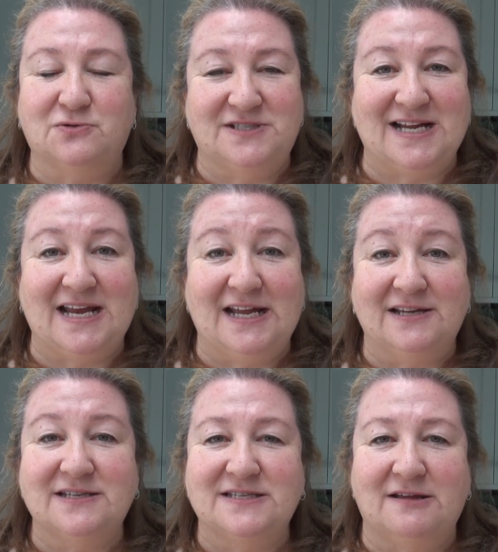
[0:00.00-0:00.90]
called
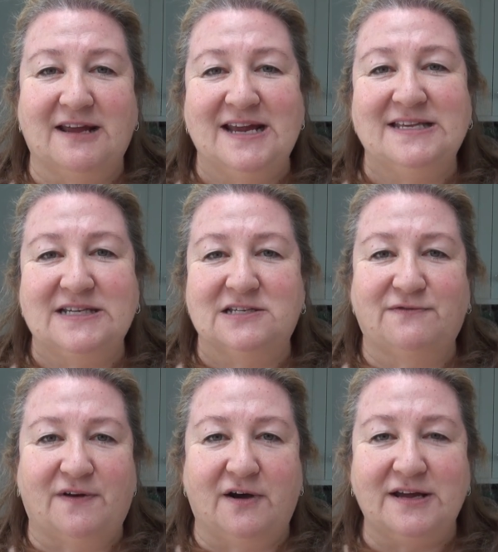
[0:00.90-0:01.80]
Dahlias, so they're easier to
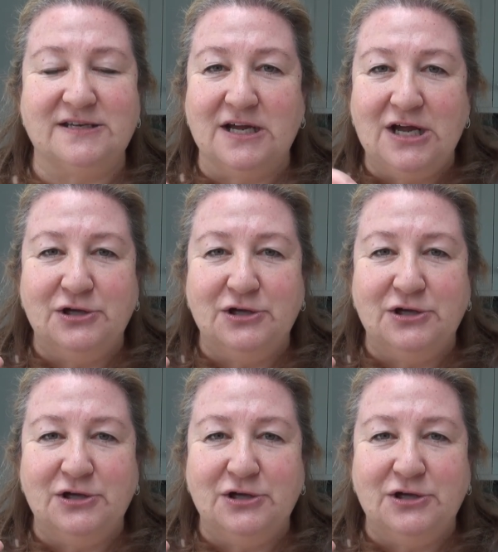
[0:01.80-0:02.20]
find.